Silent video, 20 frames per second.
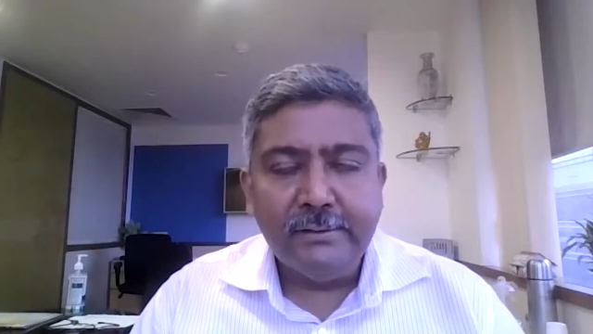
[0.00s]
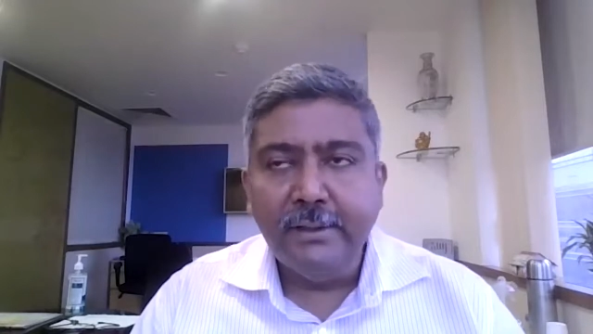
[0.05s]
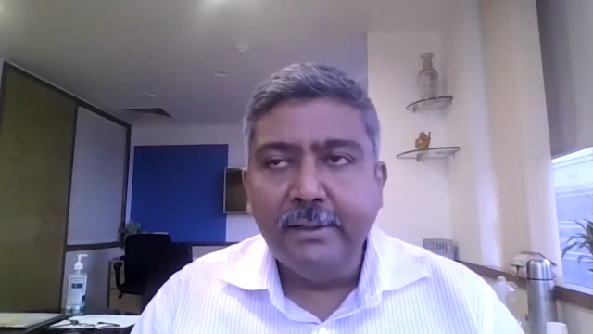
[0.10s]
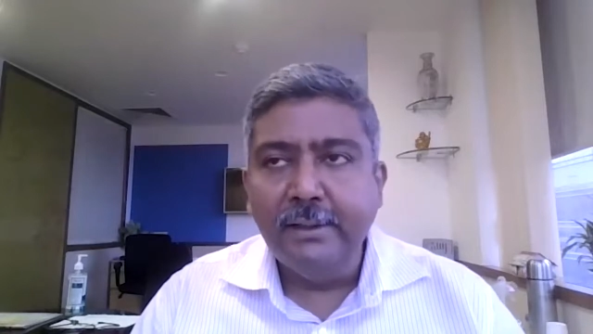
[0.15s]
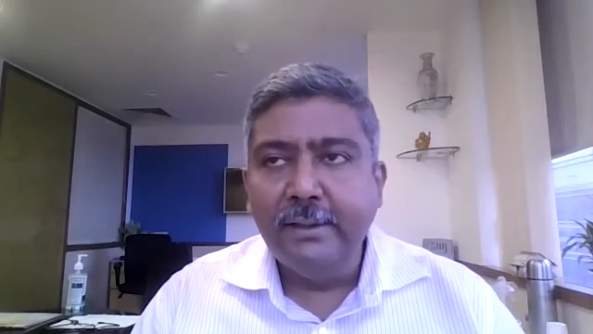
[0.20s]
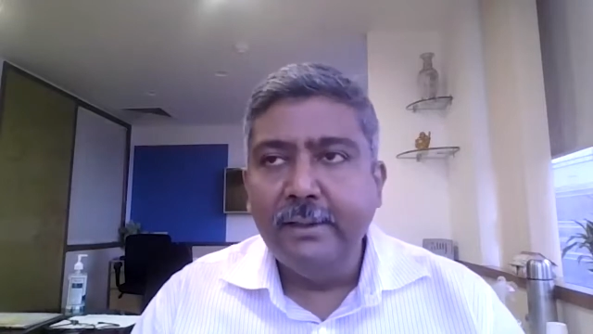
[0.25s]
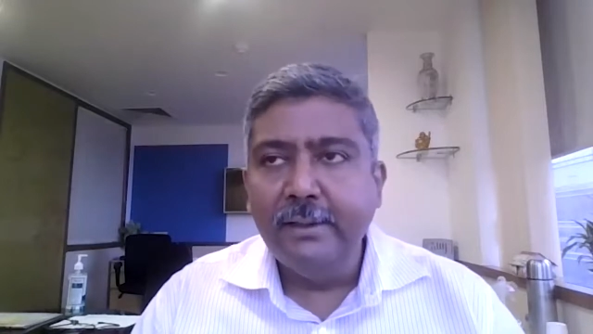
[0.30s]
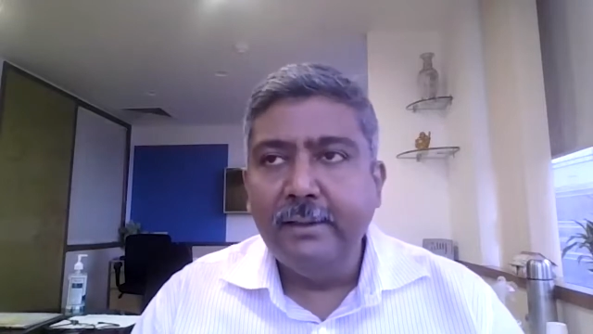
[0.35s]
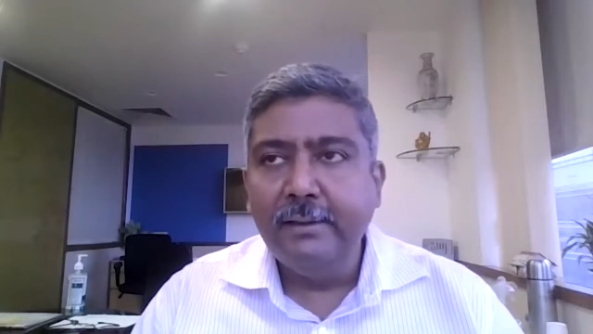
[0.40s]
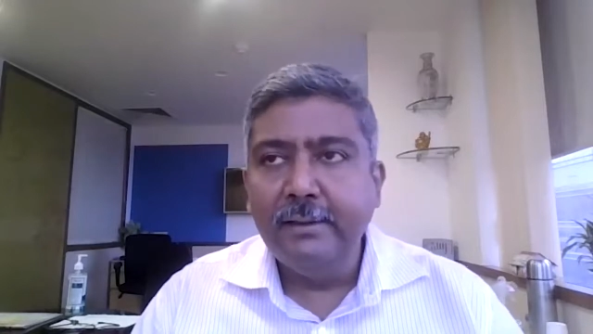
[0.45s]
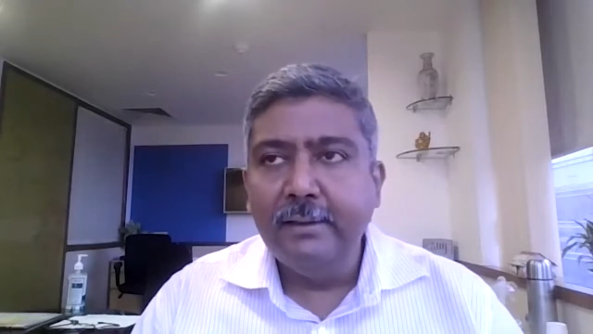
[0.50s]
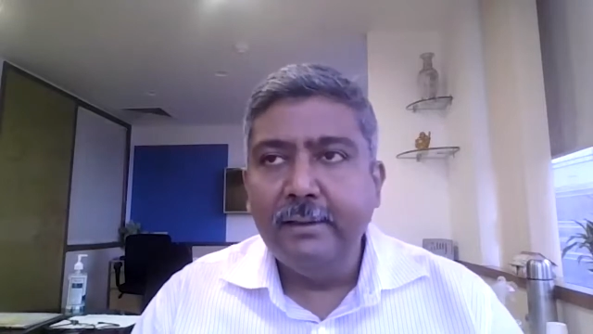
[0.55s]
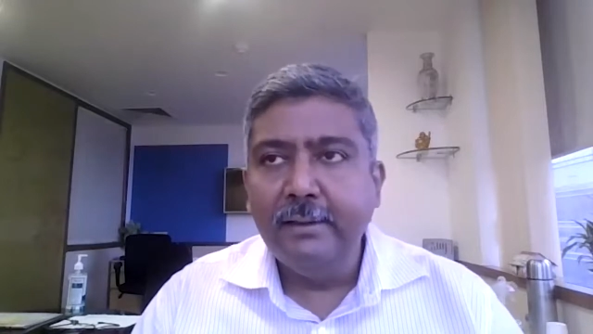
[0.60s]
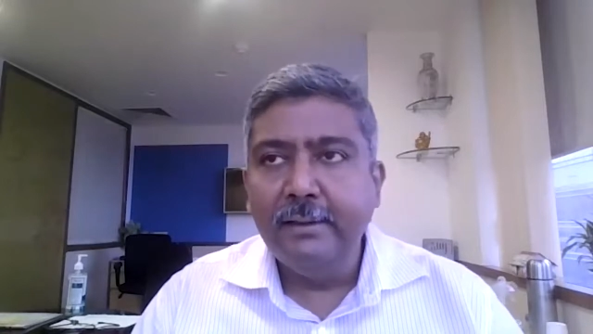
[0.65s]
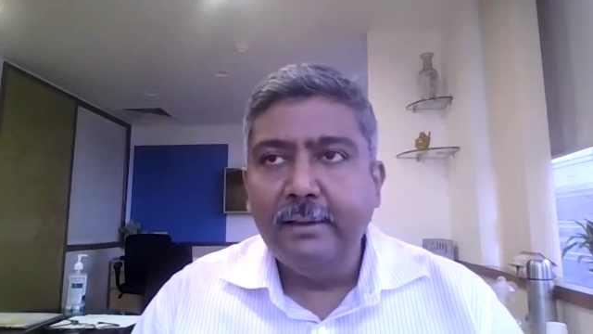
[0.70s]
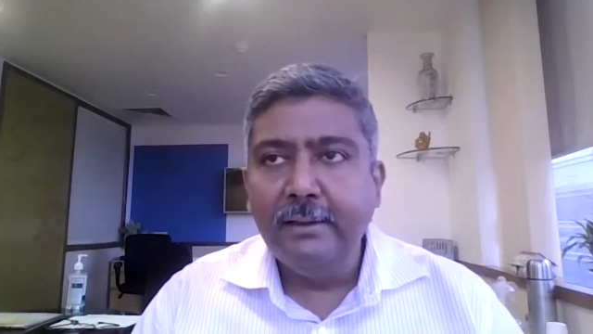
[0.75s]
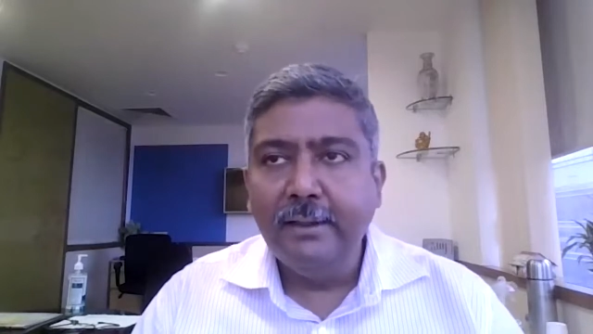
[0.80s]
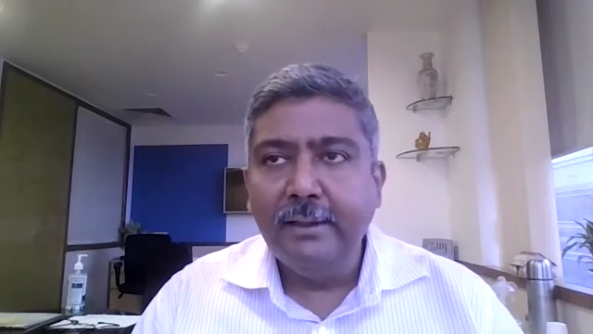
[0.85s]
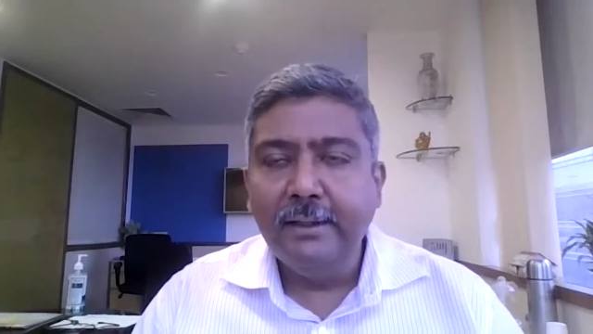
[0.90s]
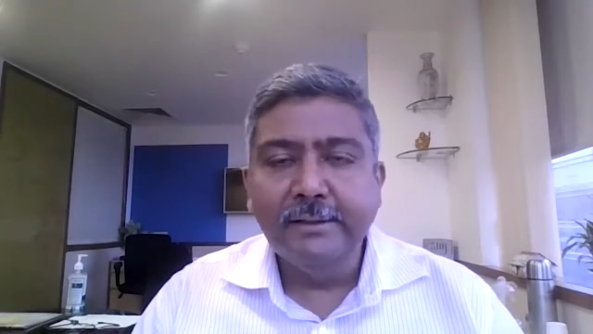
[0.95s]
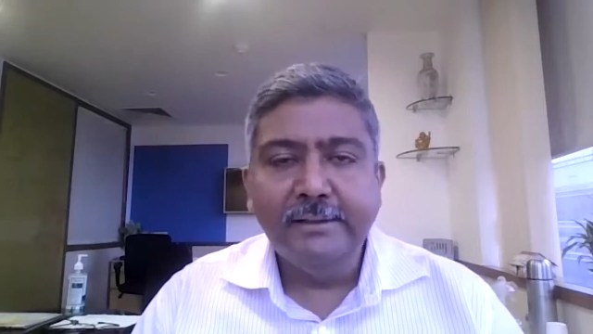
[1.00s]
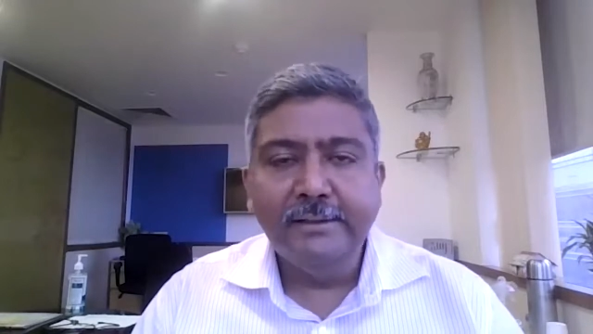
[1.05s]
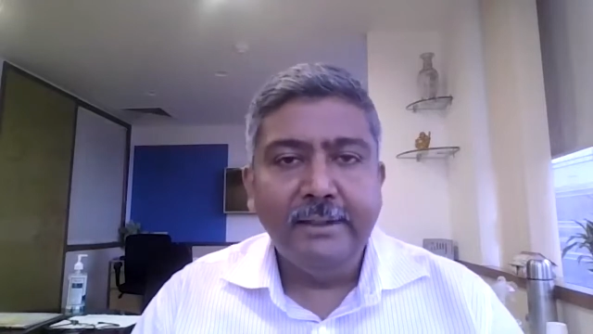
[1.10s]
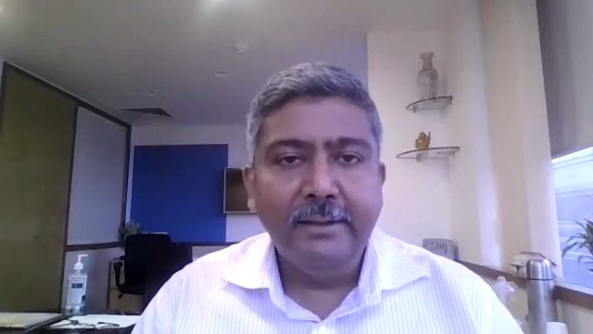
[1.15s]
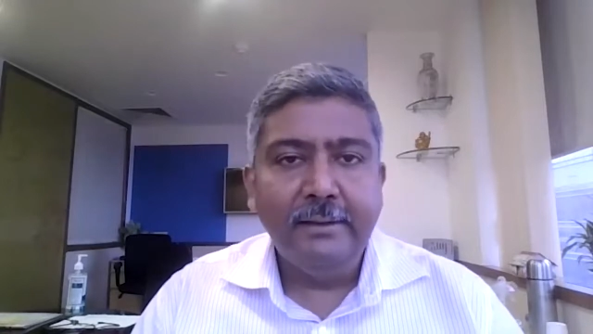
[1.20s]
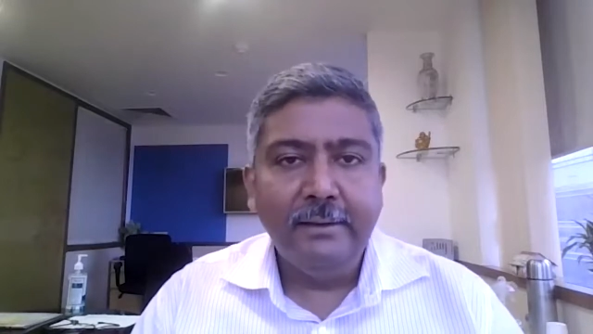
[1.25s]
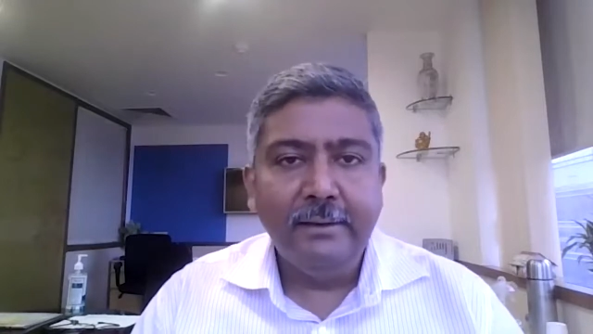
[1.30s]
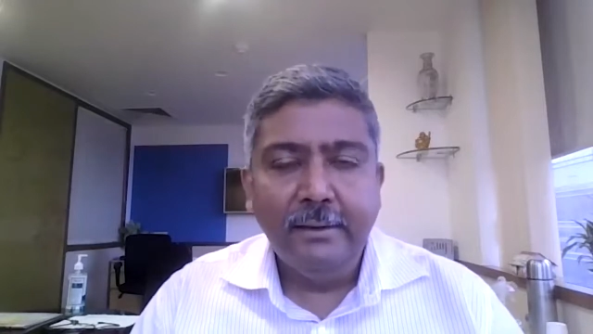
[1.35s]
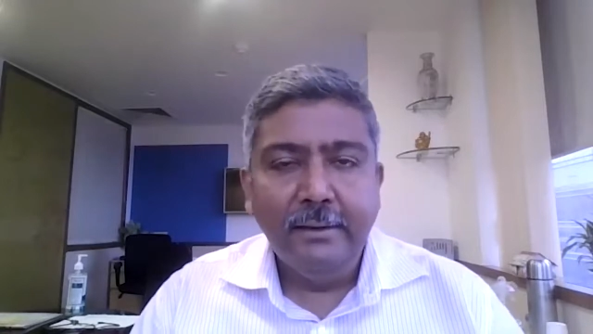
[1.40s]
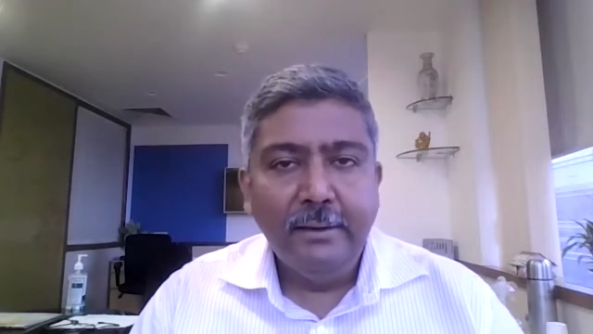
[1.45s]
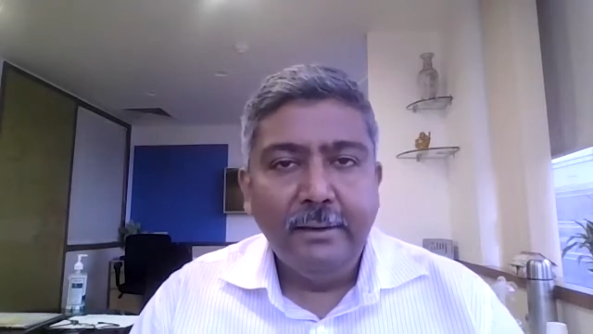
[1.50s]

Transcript: let's say,